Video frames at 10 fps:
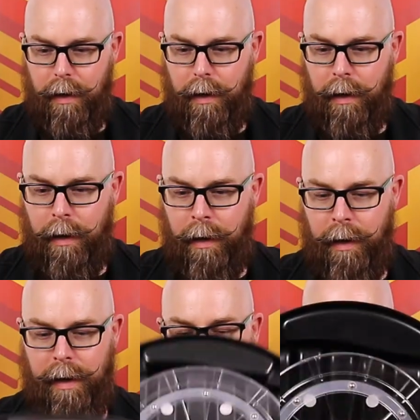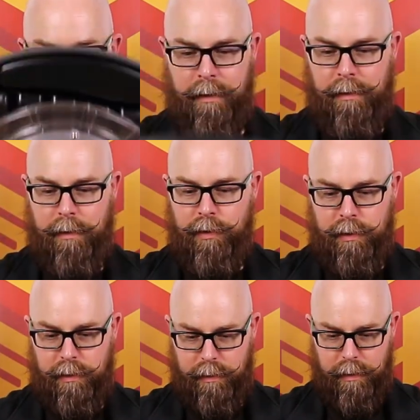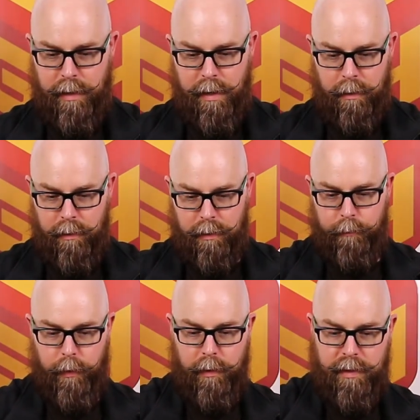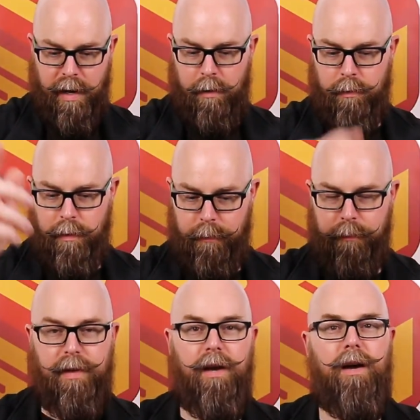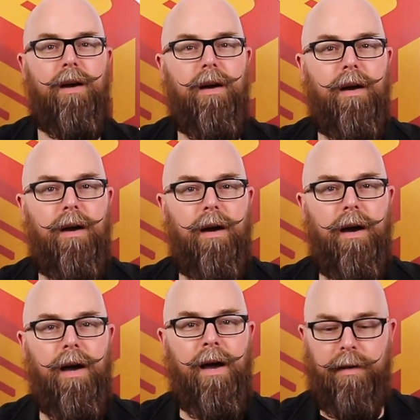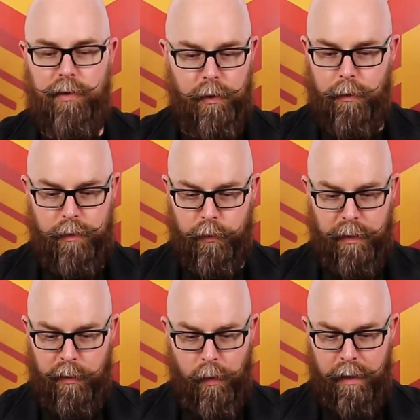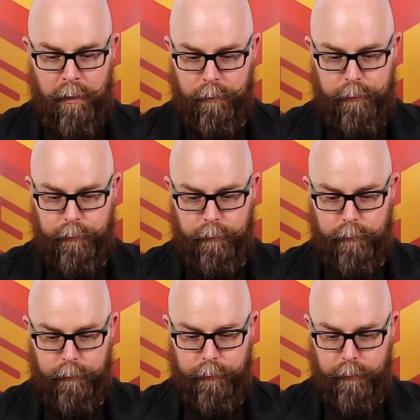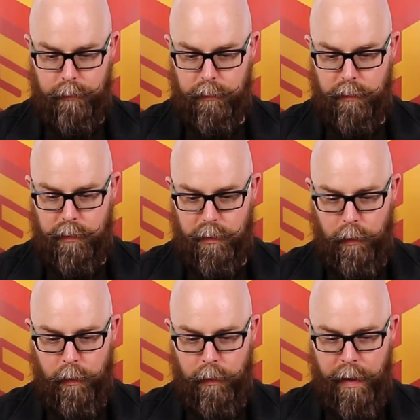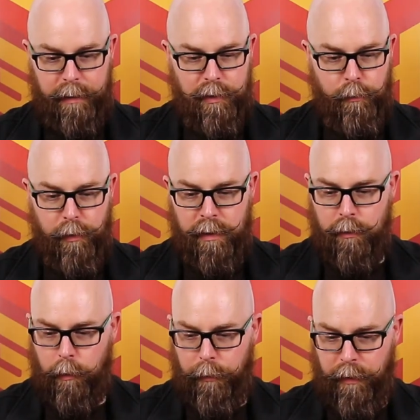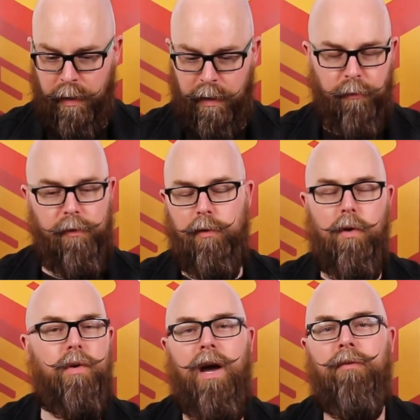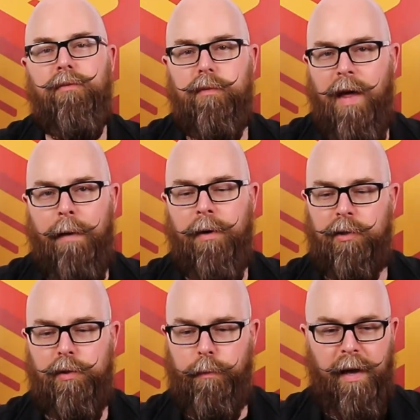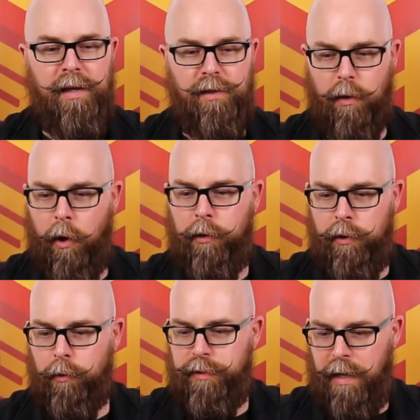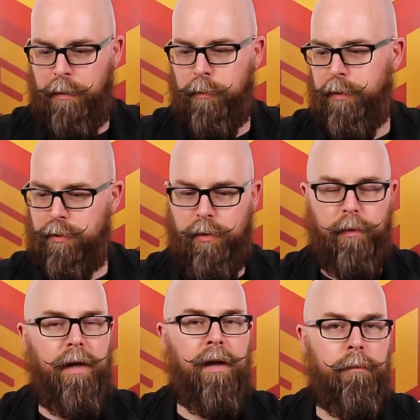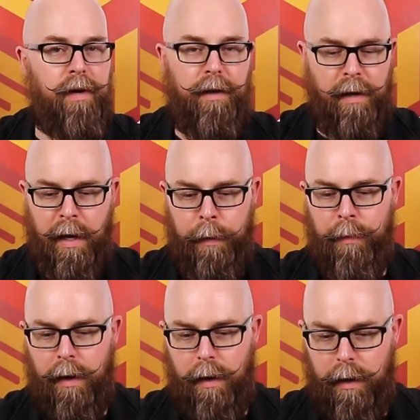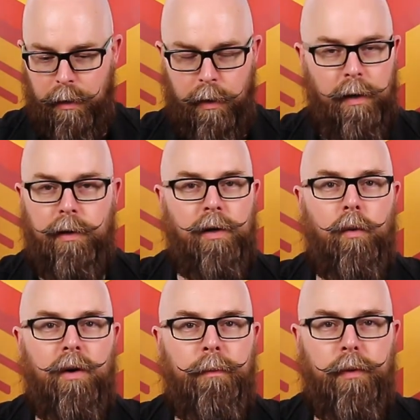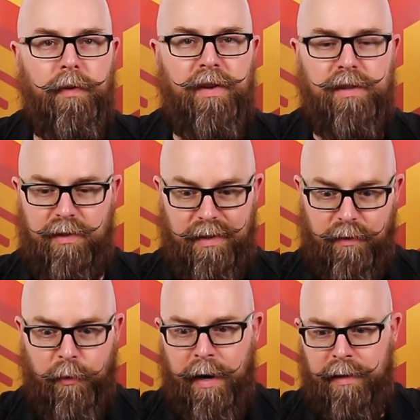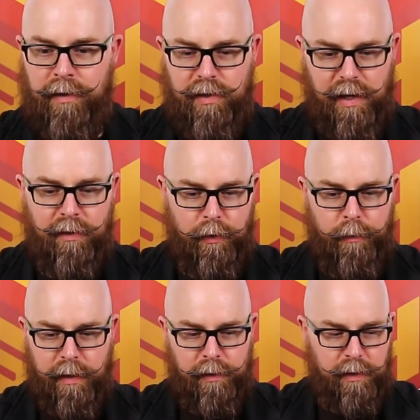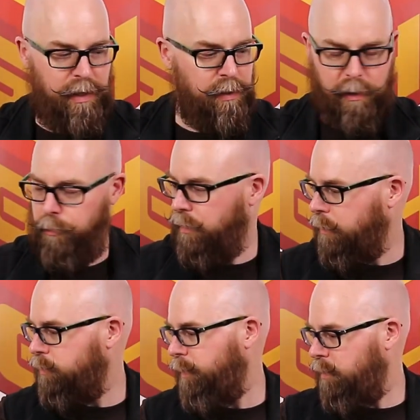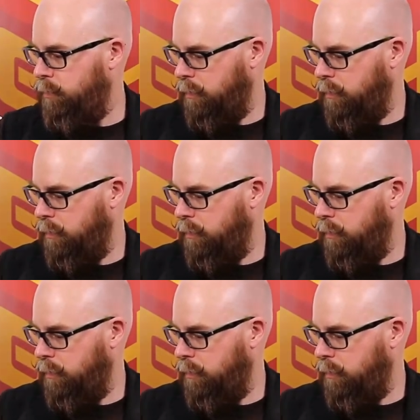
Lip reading: and then you just, yeah, you can put it down and it turns really well. So that's a pretty cool thing. And if you don't have that much space on your table because you're playing a big game, you don't want to put this right in the center because it takes up a lot of space, you can